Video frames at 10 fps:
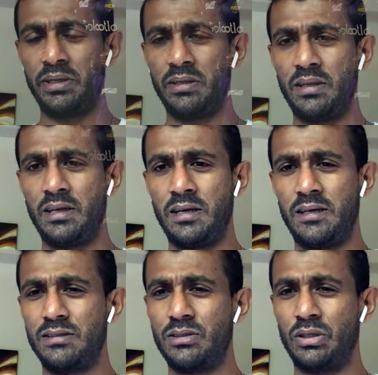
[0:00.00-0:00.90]
L,
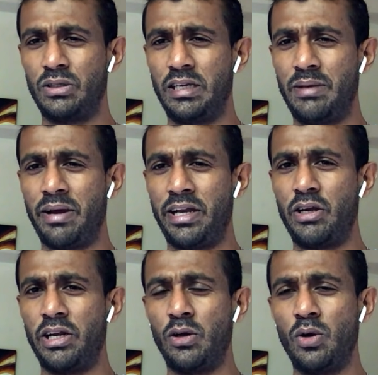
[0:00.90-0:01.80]
uh, so he
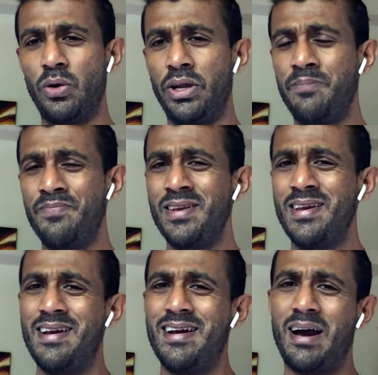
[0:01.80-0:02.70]
might get a go in.
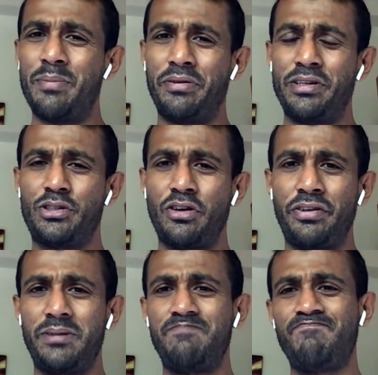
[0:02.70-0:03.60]
I mean, rest
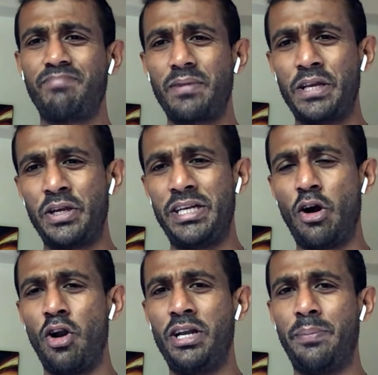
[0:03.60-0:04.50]
of it, you know,
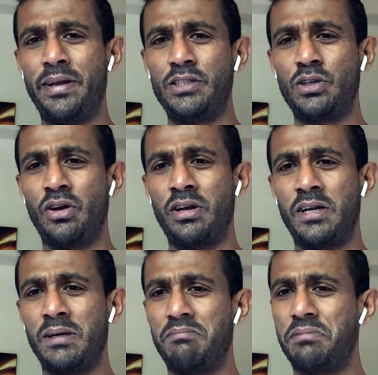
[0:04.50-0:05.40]
it all depends
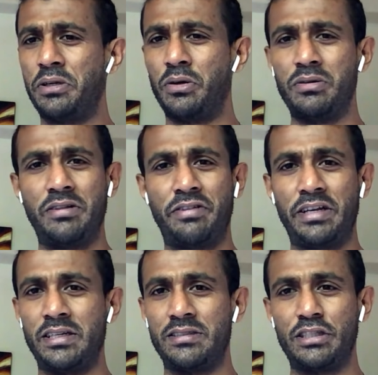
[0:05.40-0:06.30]
on, uh, you know, the
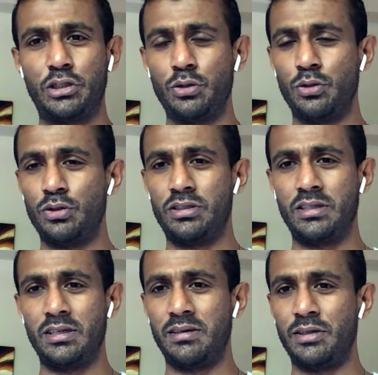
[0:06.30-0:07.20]
fitness
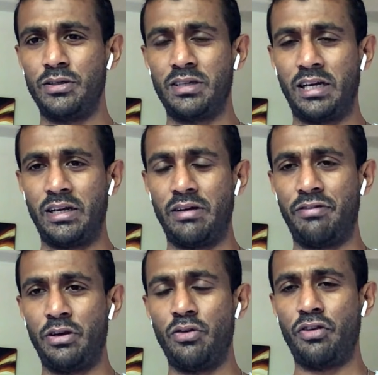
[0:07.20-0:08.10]
issues. Uh, you know, so I,
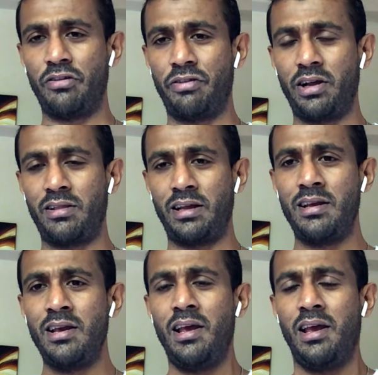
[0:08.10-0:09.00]
we know for a fact that
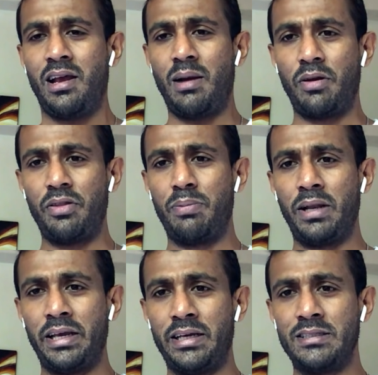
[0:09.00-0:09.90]
a couple of the
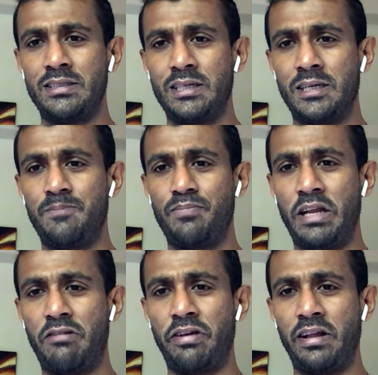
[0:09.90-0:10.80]
players uh,
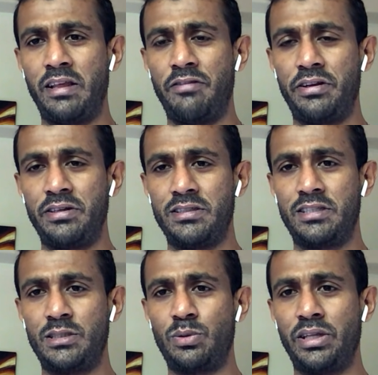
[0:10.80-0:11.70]
did fail their fitness
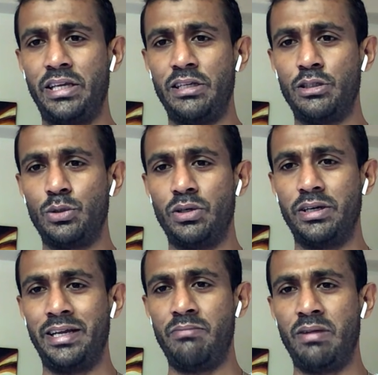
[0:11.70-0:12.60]
test for the England
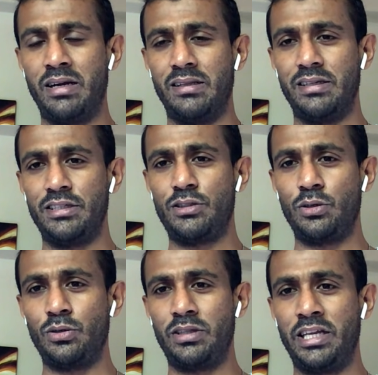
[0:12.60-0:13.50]
tour in Bangladesh,
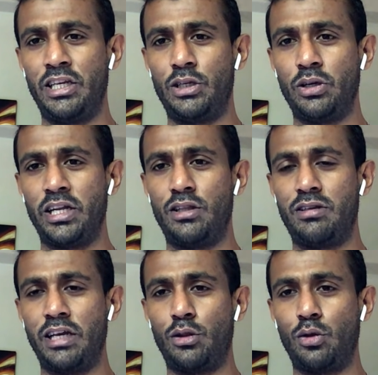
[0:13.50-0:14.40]
so they need to get,
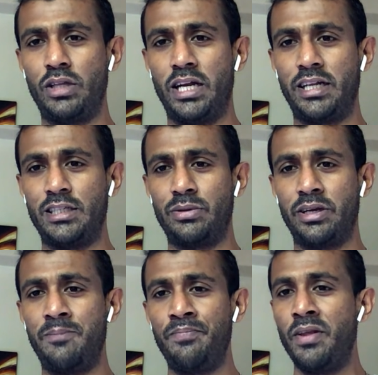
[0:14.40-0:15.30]
get through that as
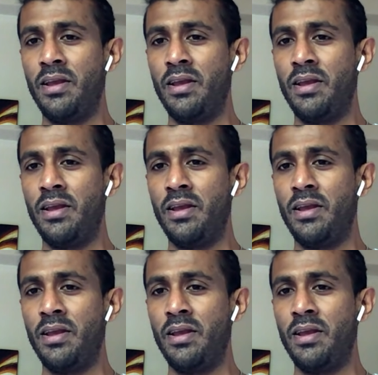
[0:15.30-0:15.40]
well.